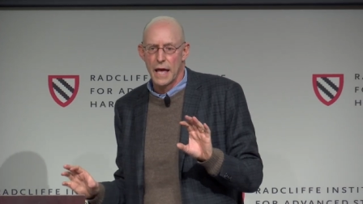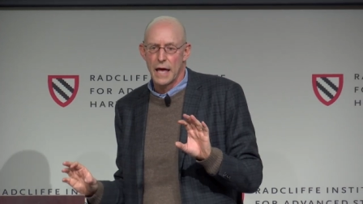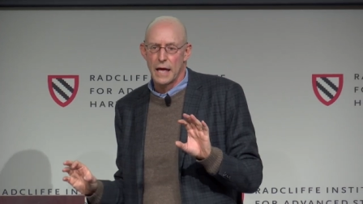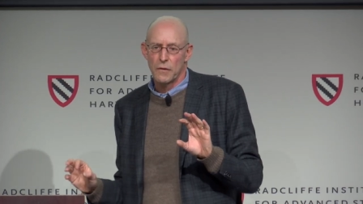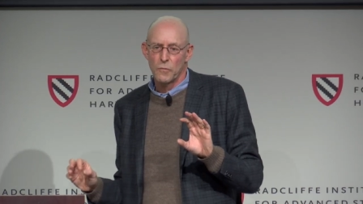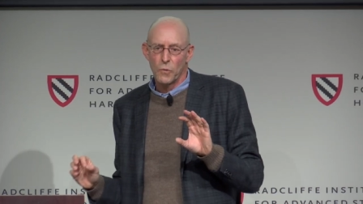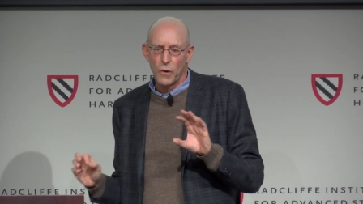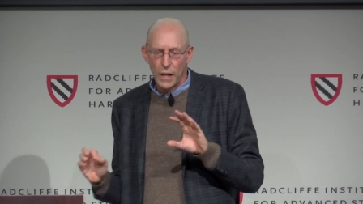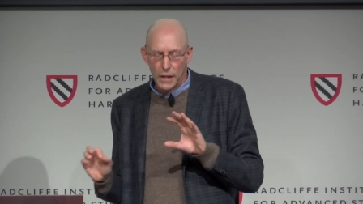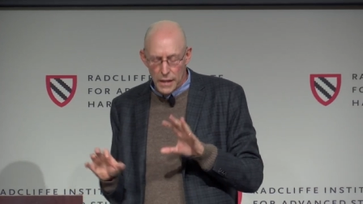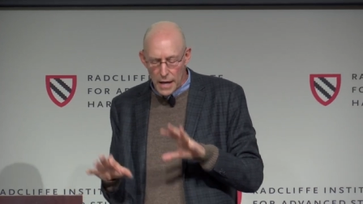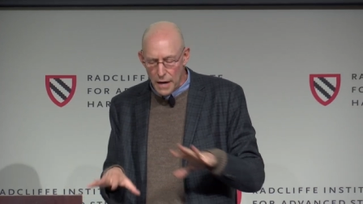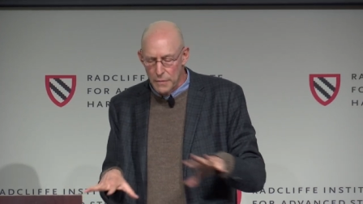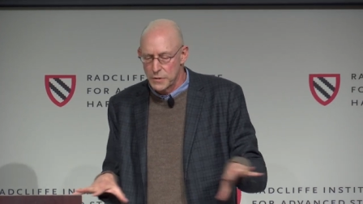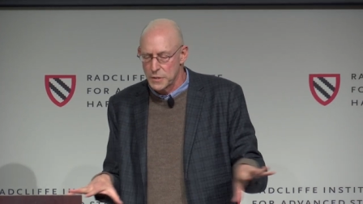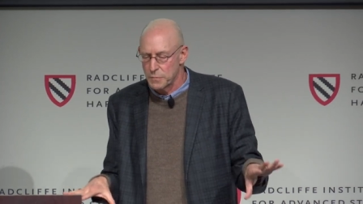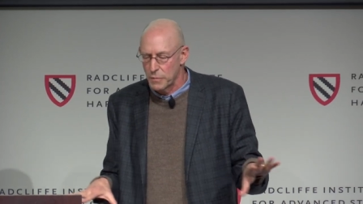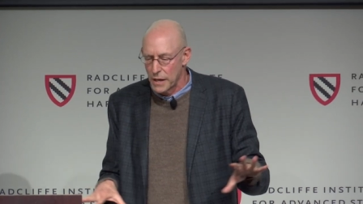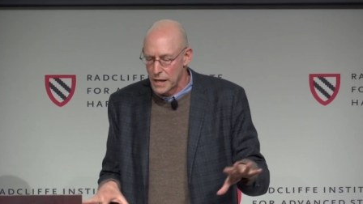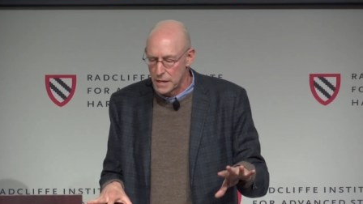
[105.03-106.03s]
And while I
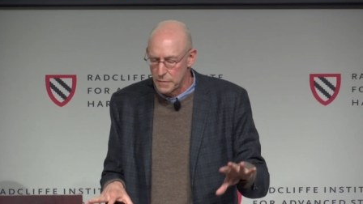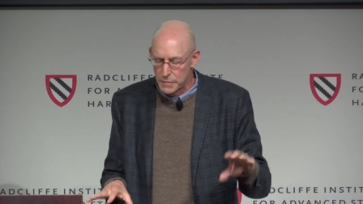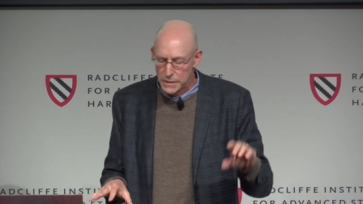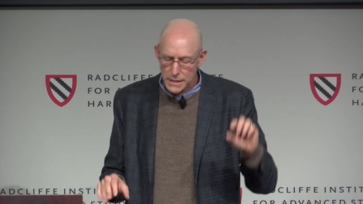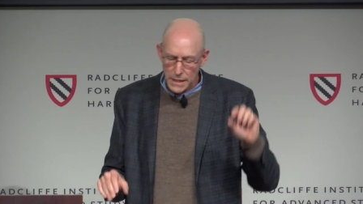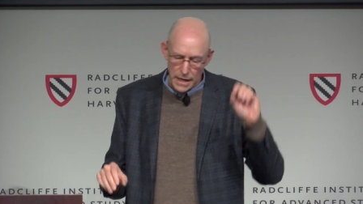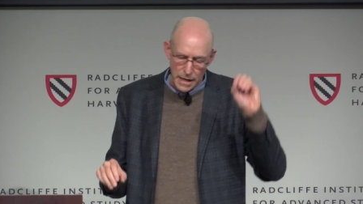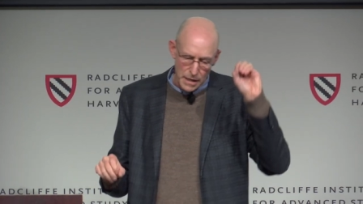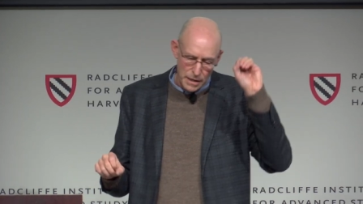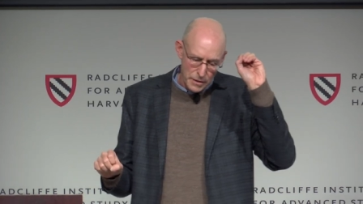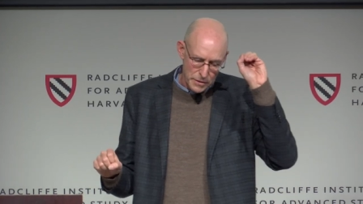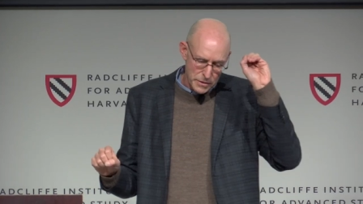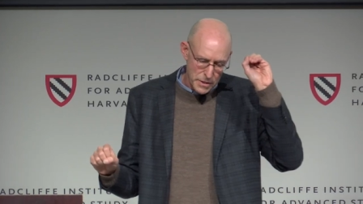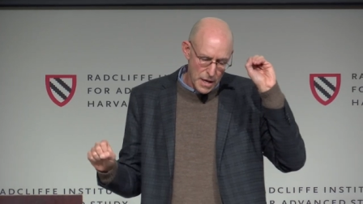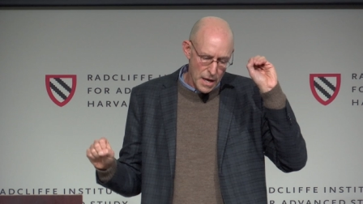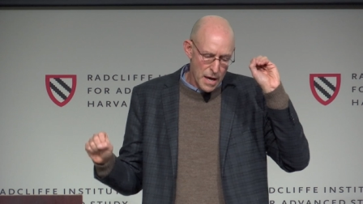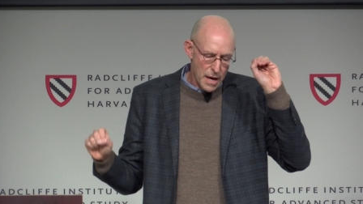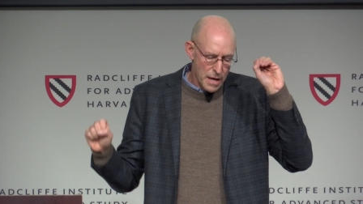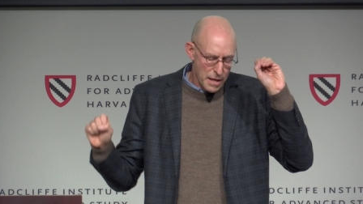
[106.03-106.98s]
was planting potatoes,